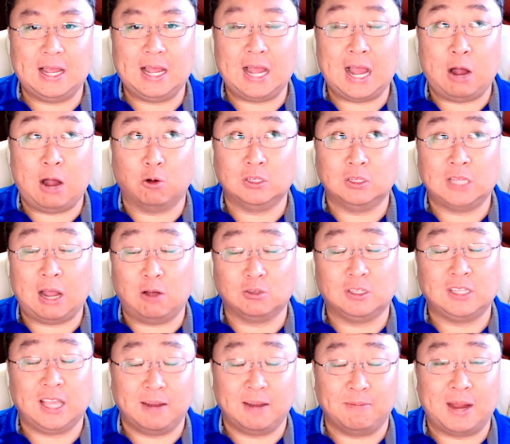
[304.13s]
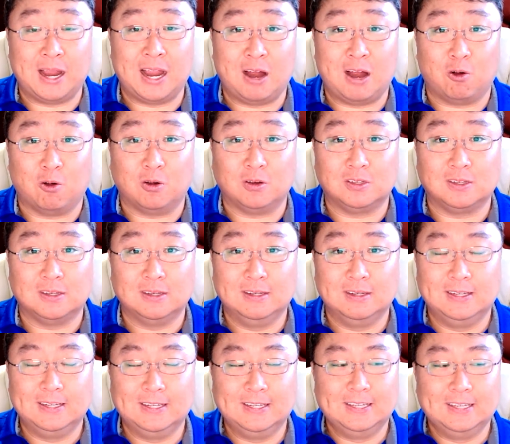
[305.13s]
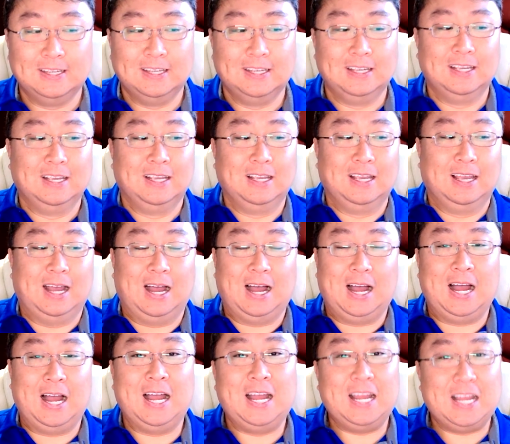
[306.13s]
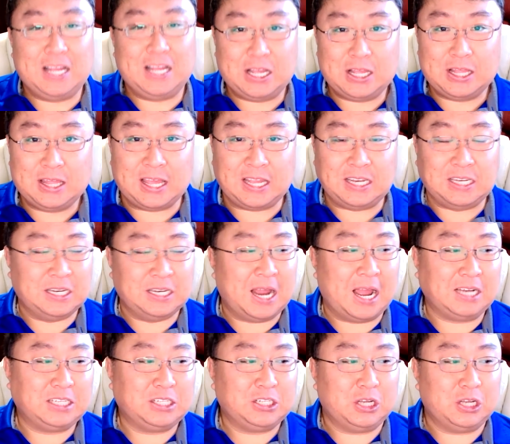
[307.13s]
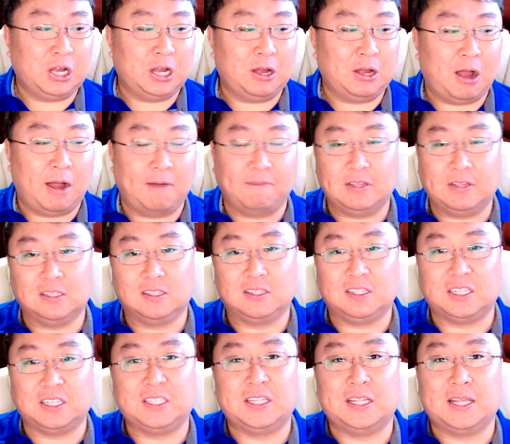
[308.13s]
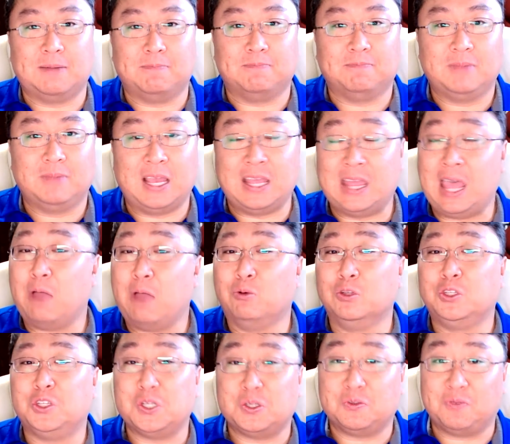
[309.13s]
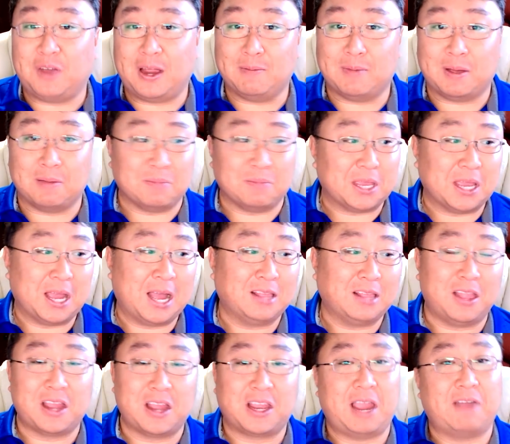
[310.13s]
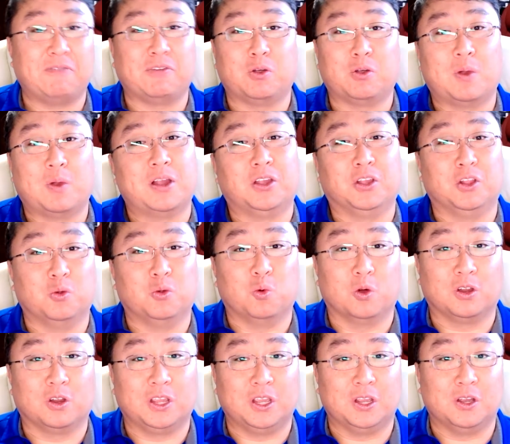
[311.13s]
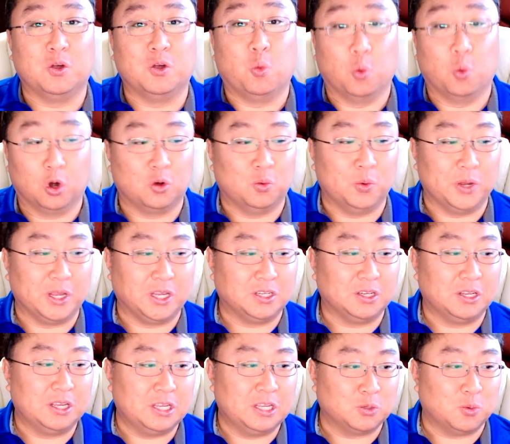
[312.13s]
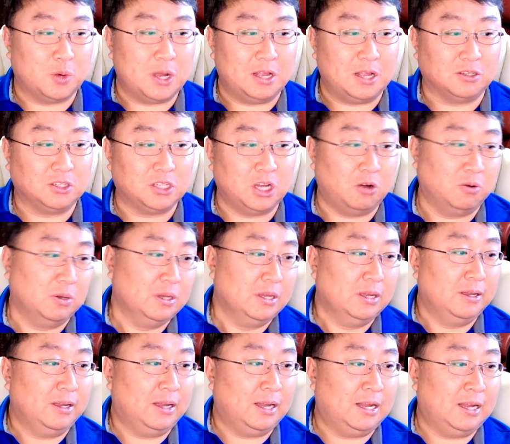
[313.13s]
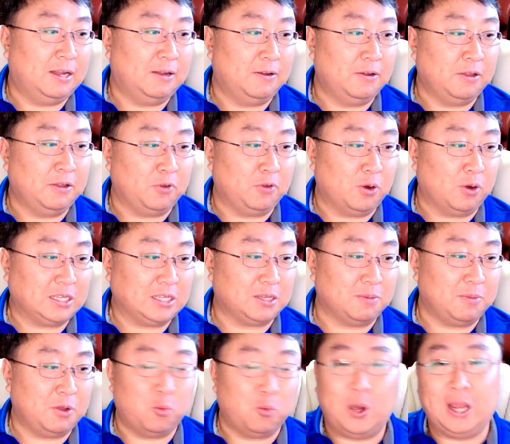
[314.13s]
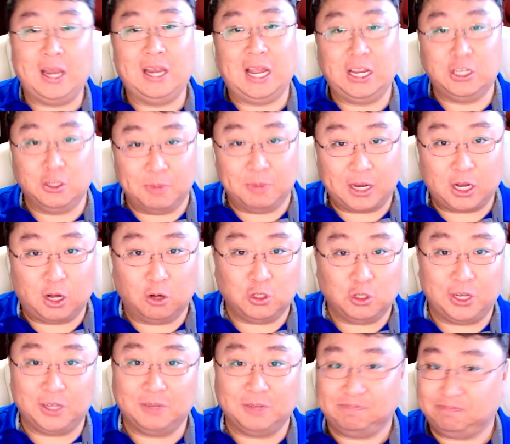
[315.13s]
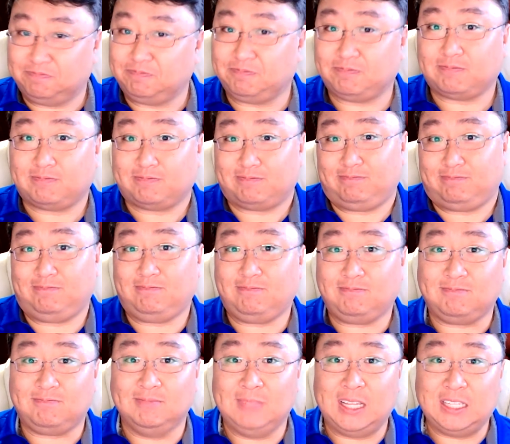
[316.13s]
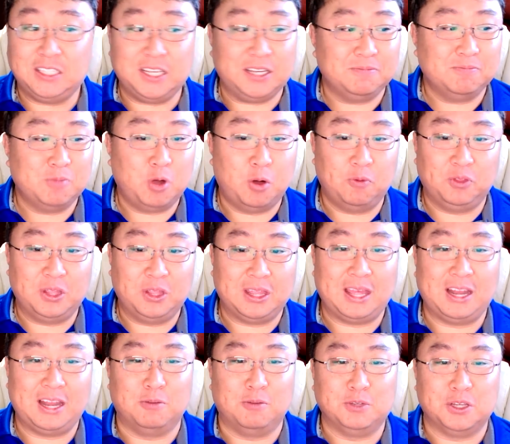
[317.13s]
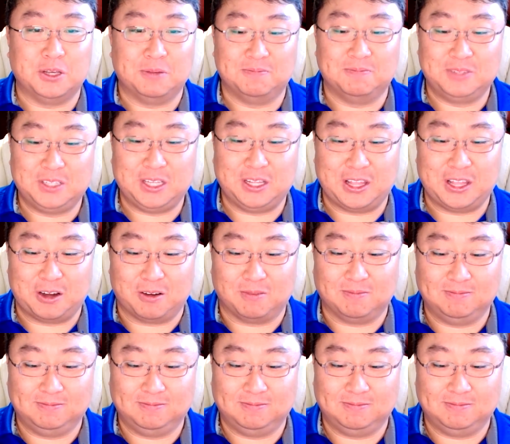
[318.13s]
hours outside of my hours, uh, they did not often stick to them. And that was just fine by me. I like having a regular working work week as well. So if you're asking me when I do my coaching, that's it. Hopefully that helps you. See you later.